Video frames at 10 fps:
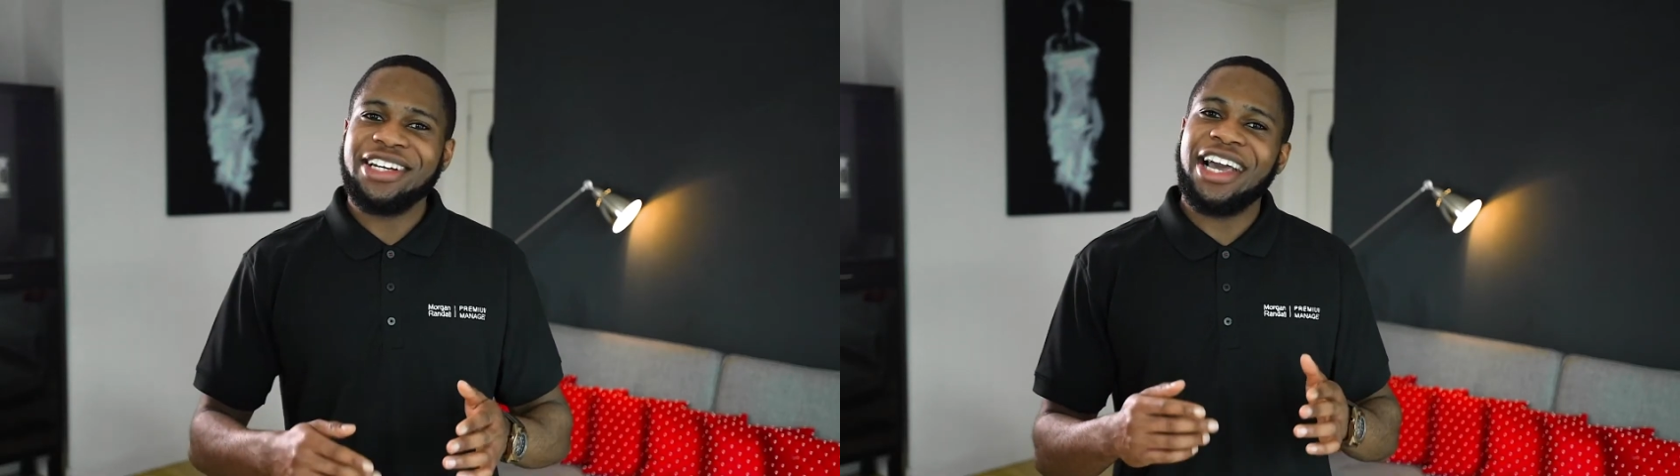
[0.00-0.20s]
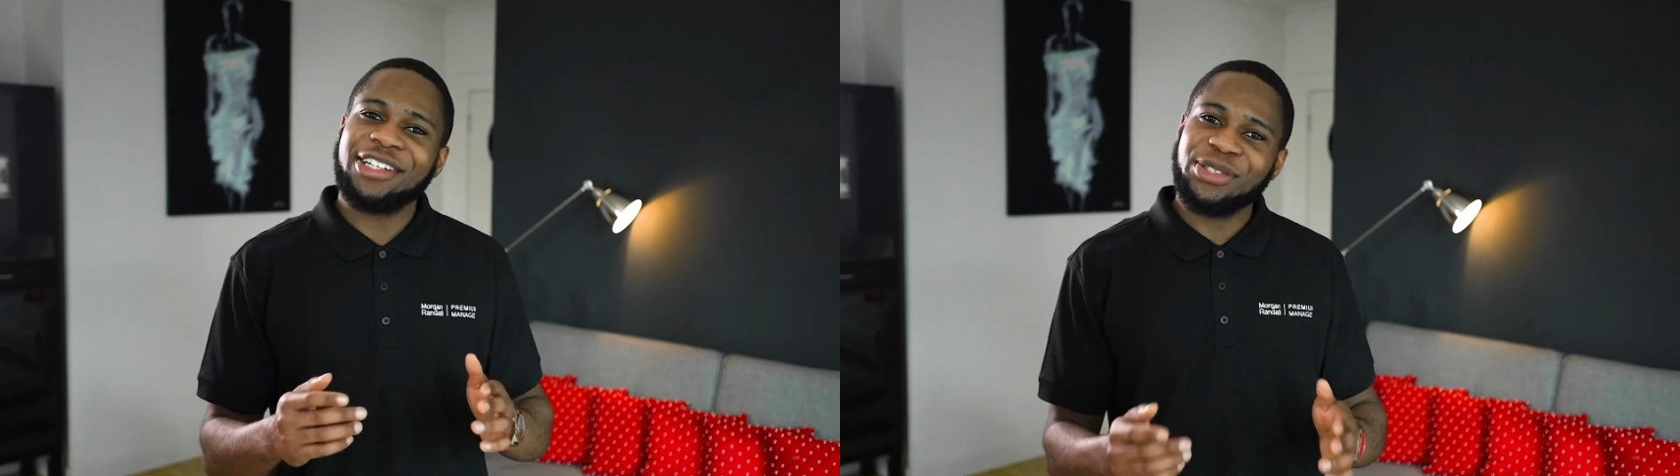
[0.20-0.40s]

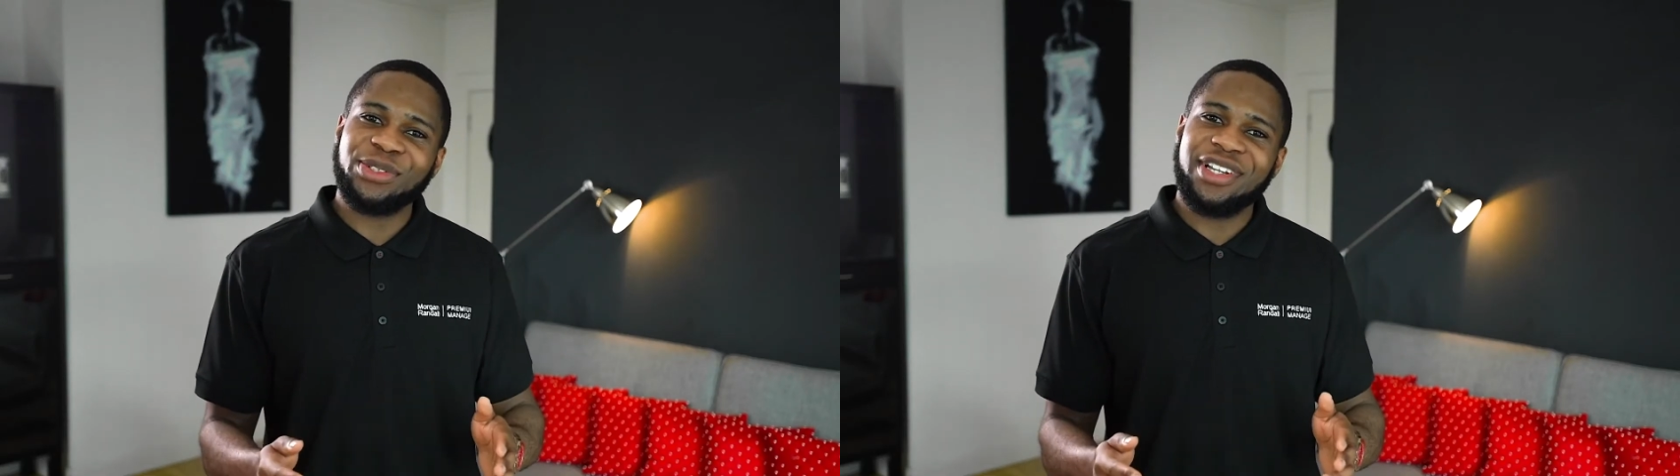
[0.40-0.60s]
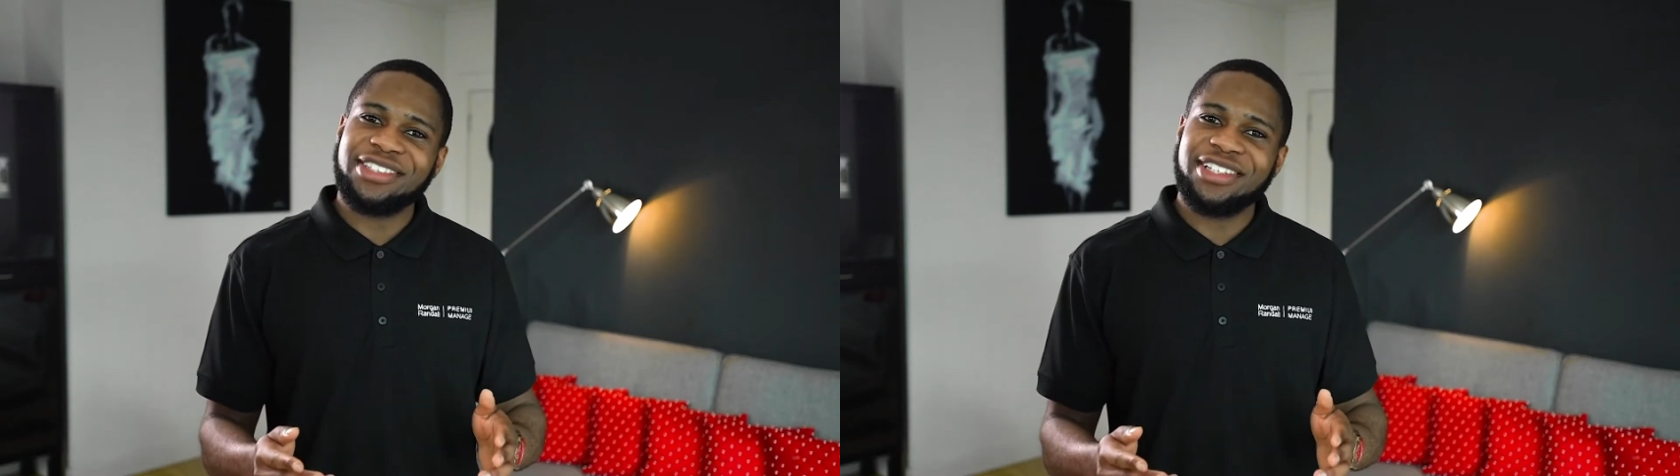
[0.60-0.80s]

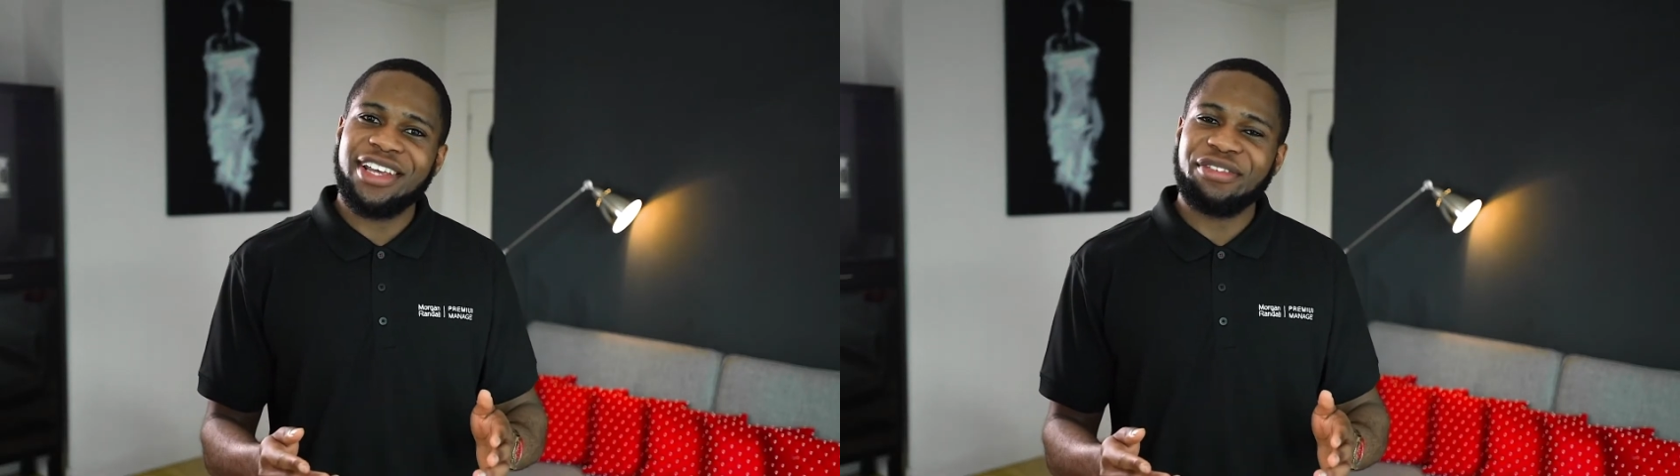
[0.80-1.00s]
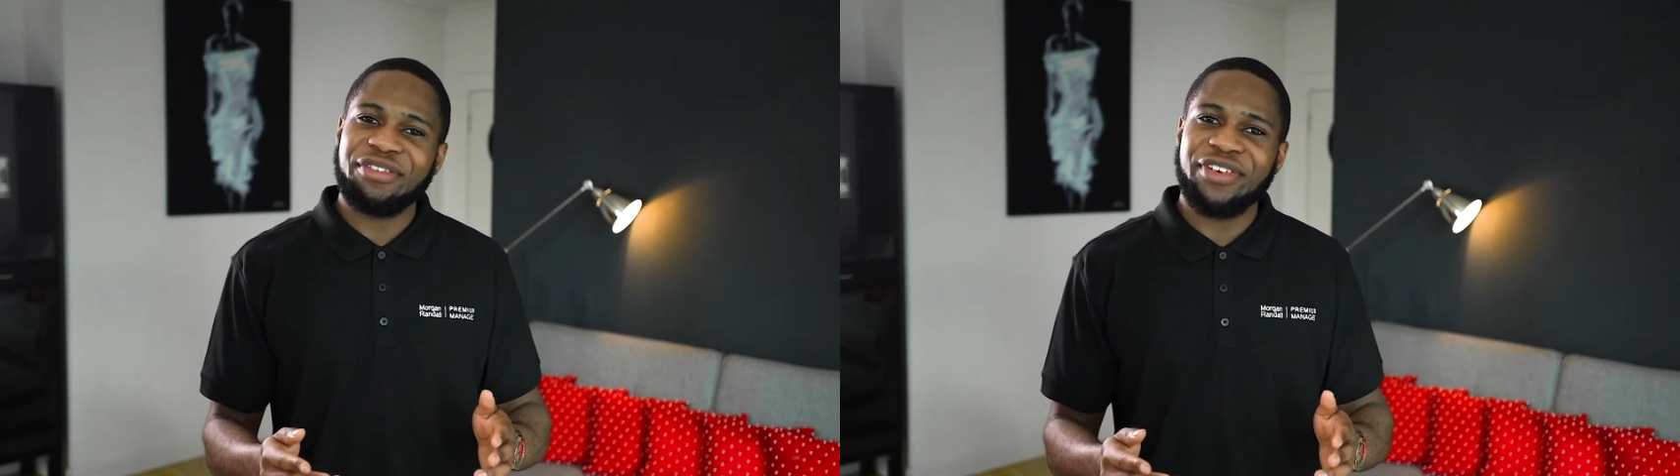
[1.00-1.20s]
candles lit and
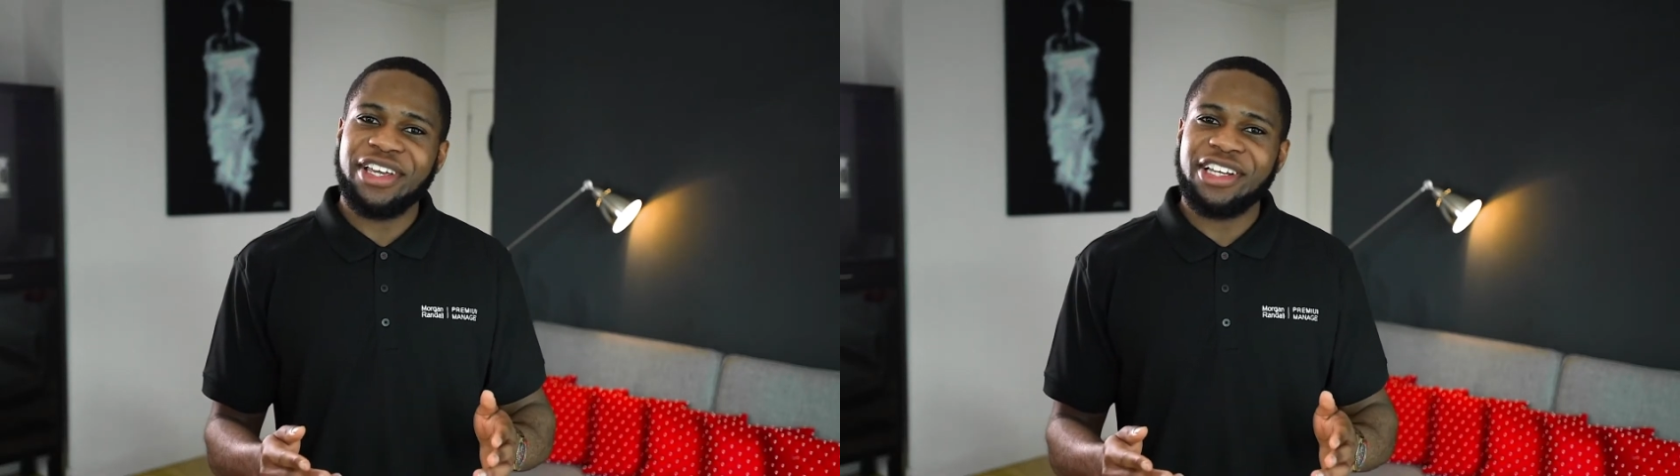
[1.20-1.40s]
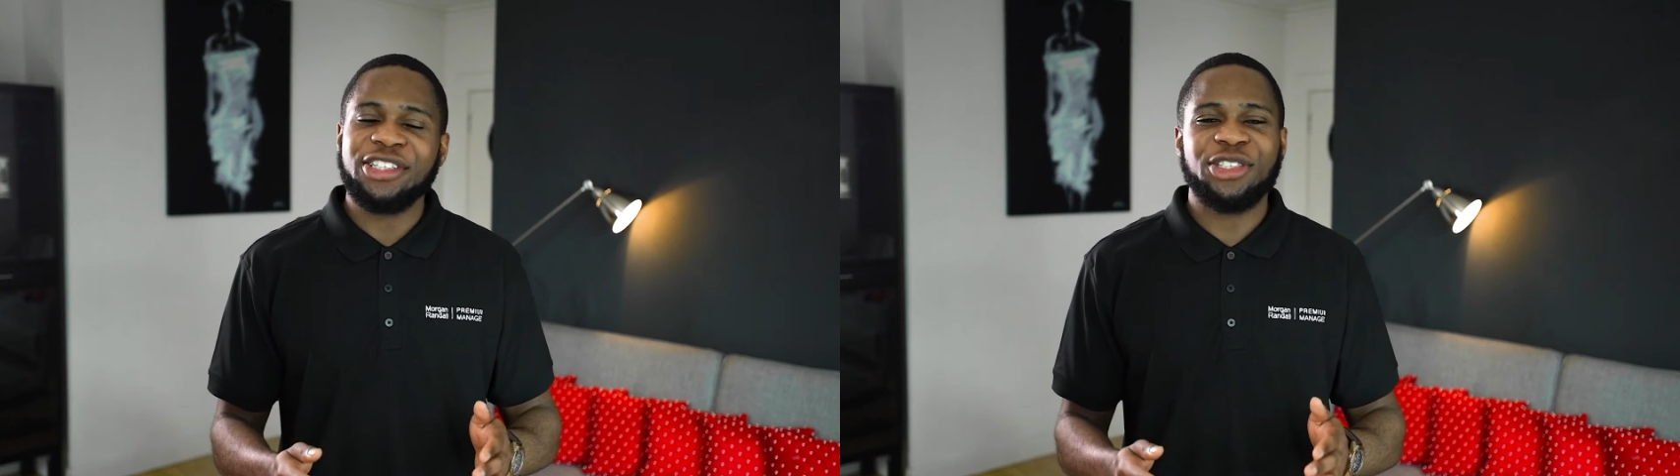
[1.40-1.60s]

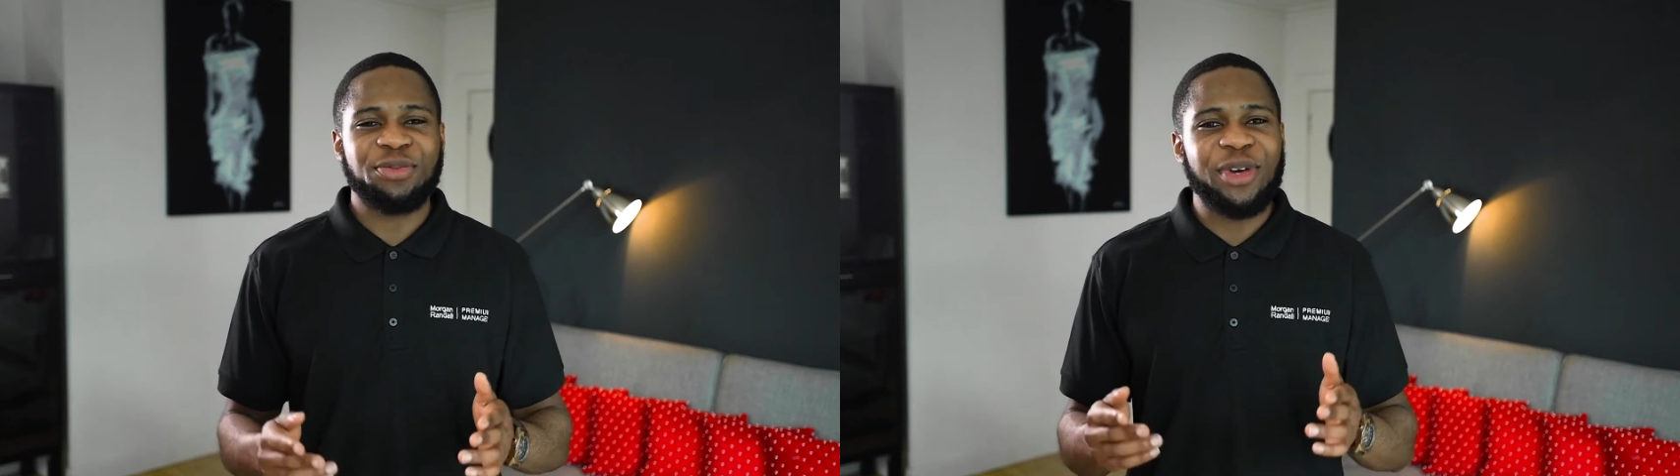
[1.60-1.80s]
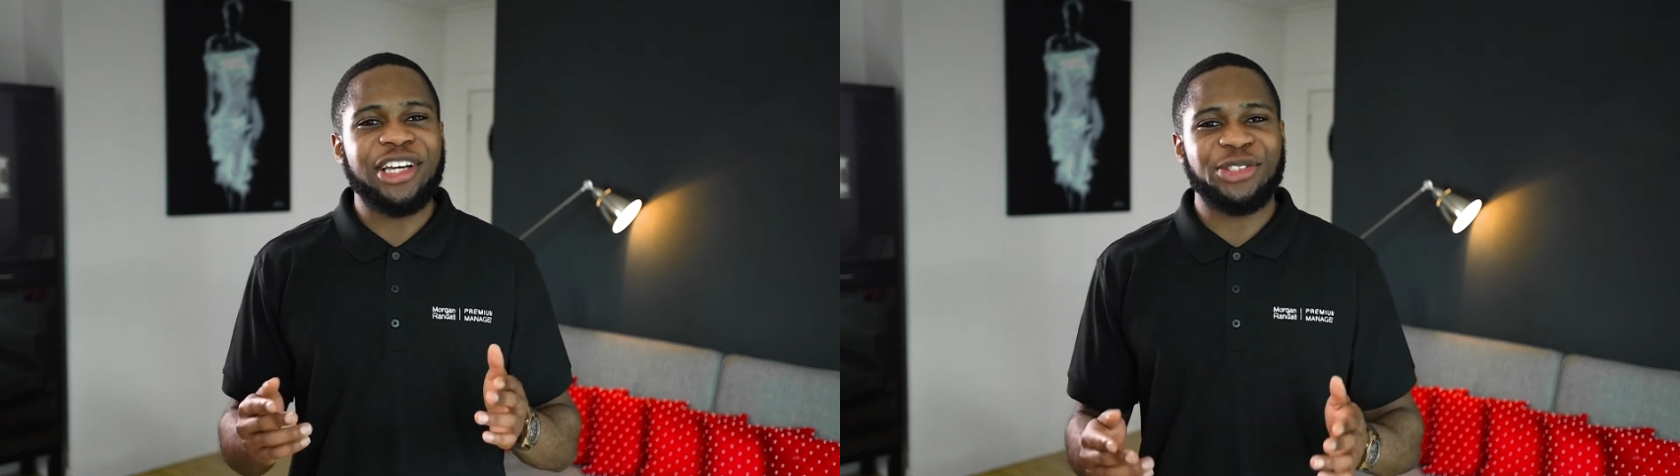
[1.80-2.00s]
everything. Just
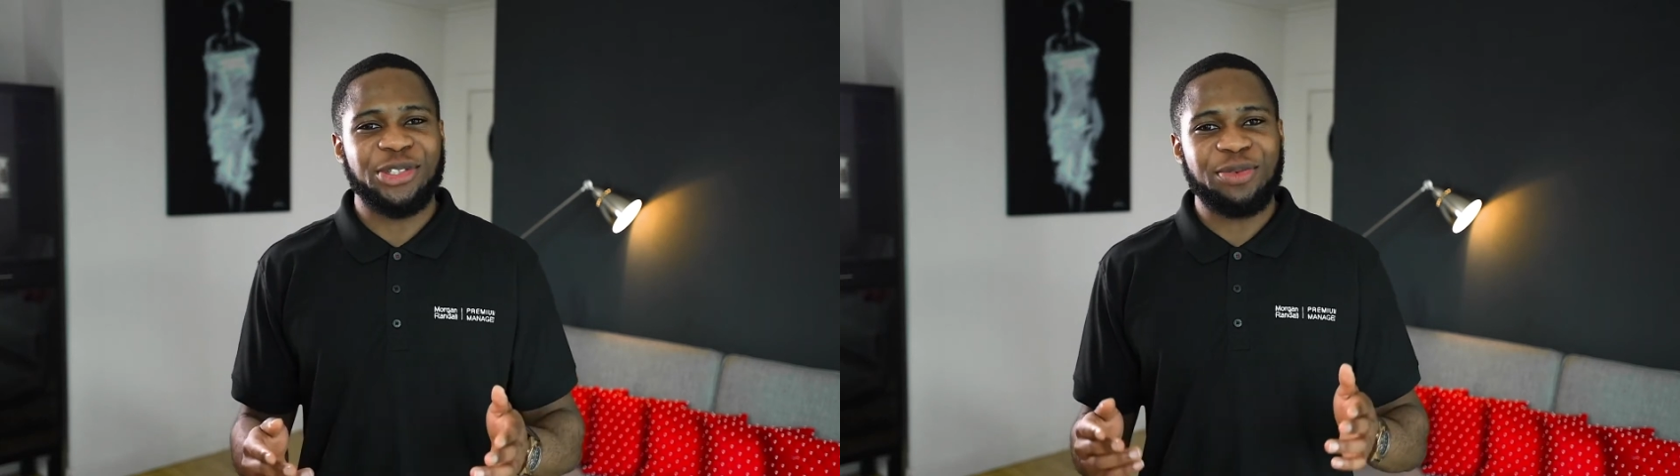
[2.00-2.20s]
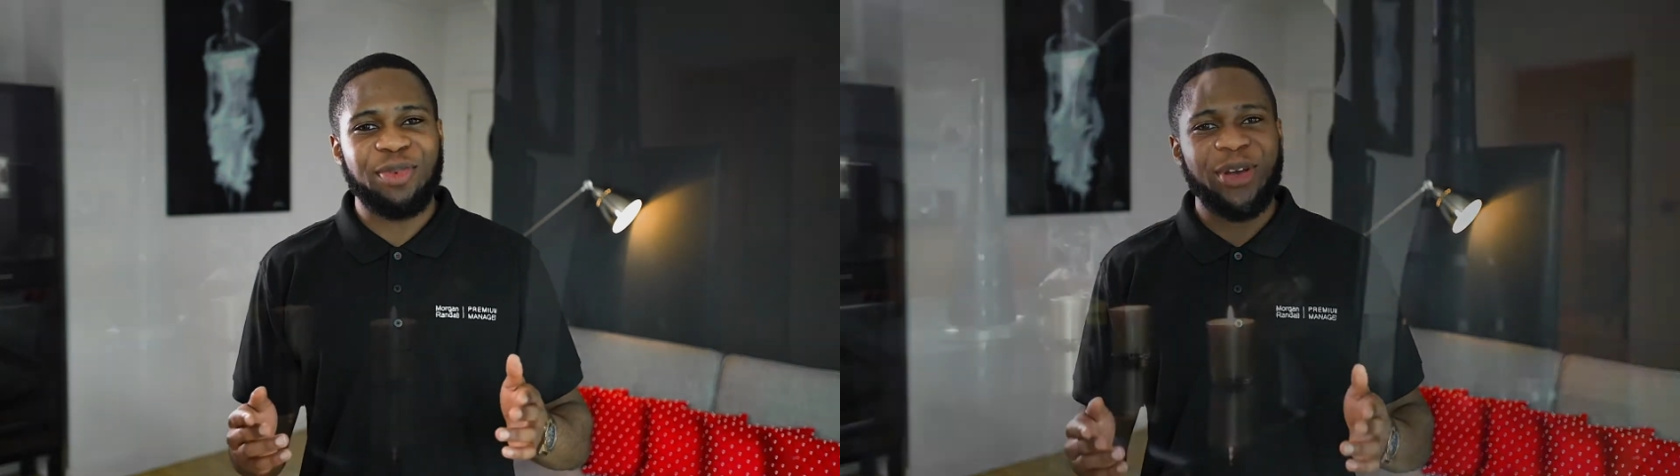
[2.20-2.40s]
make sure
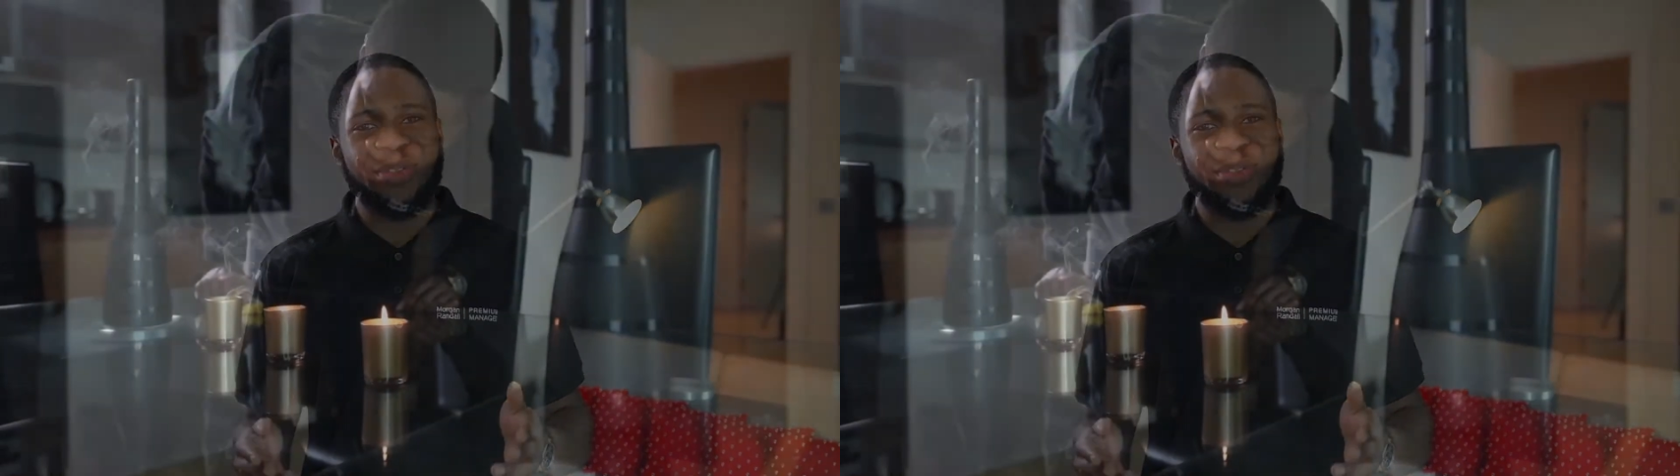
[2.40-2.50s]
you blow